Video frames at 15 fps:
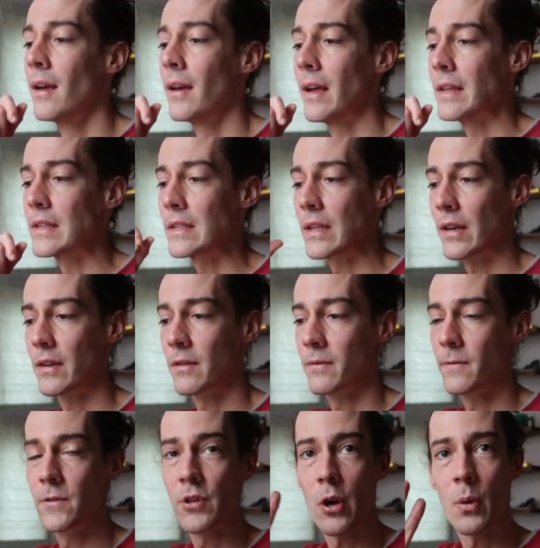instead of
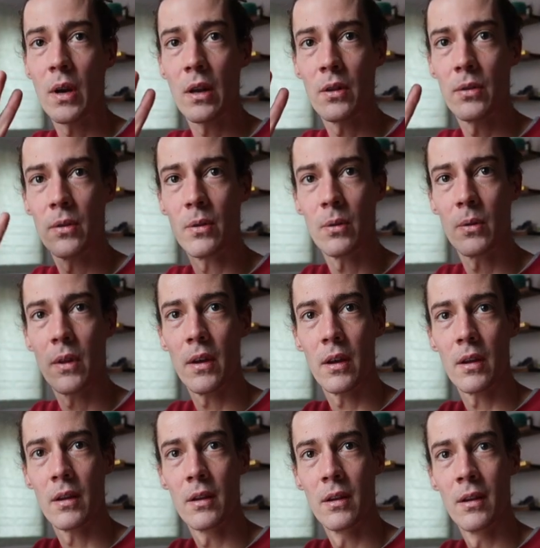showing through
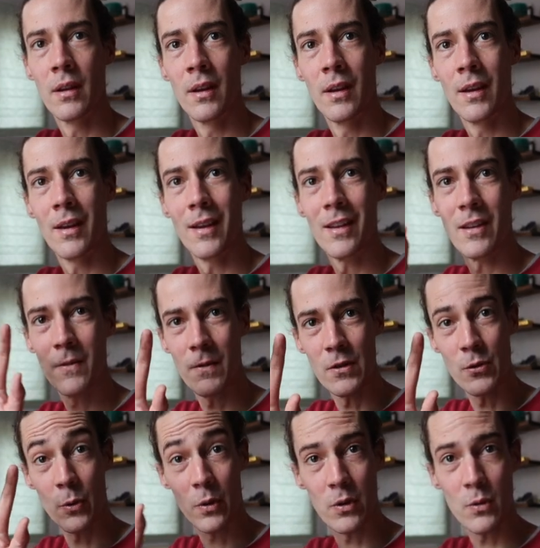the
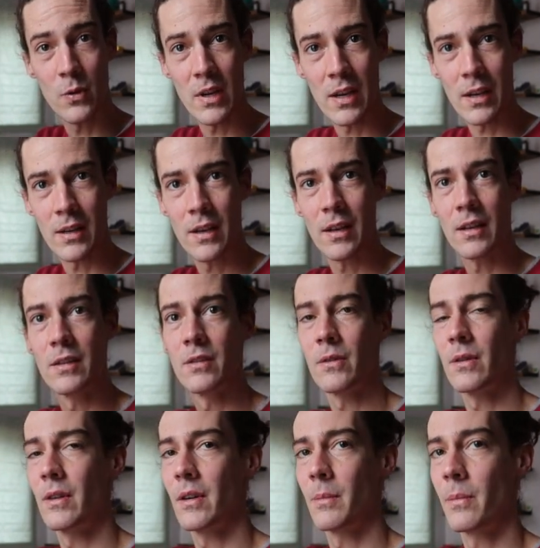individual uniqueness
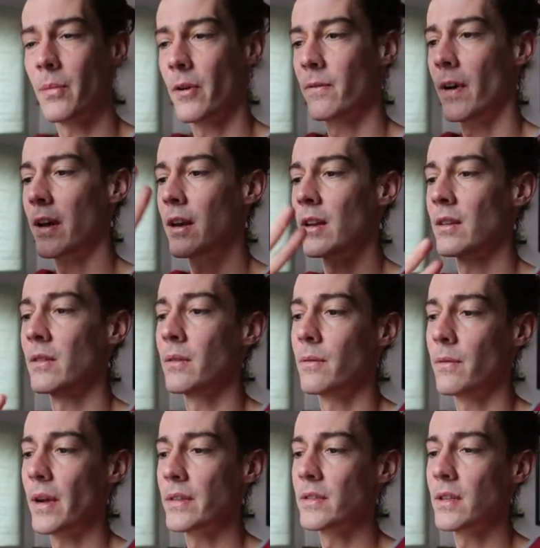or providing
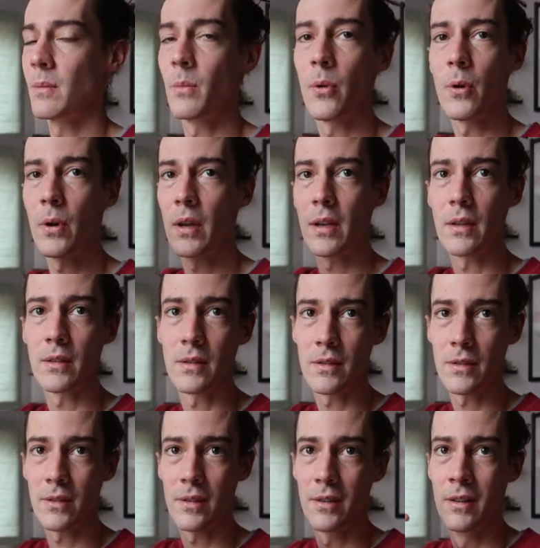resting points.
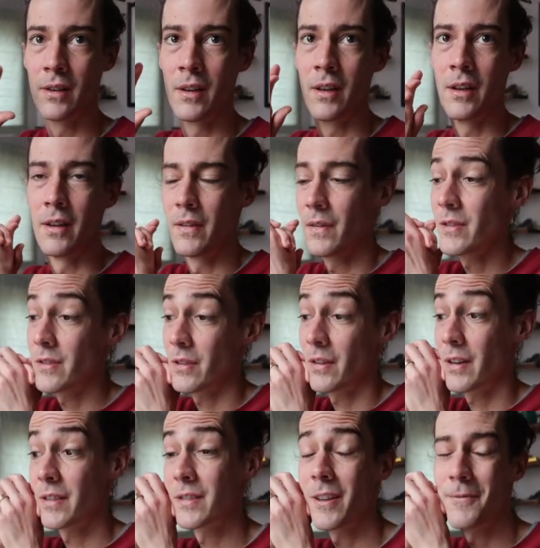Or there's a lot
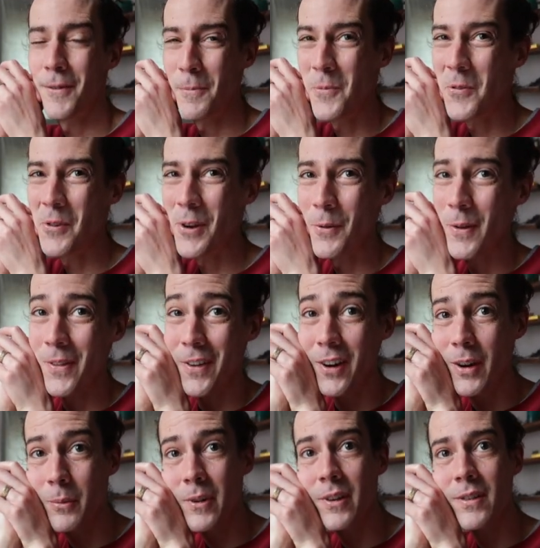of stuff I'm learning with
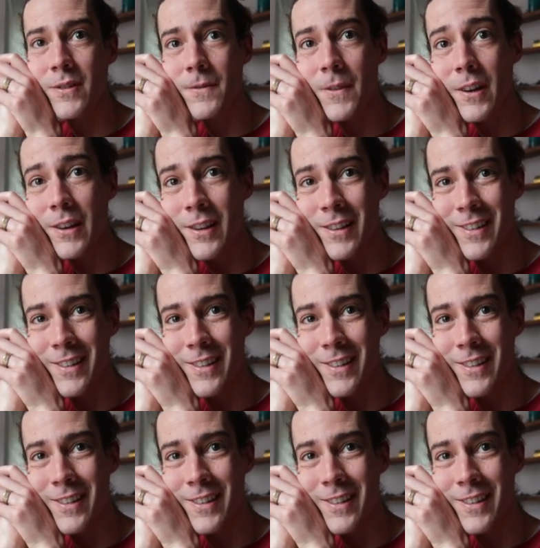art, but it's fun.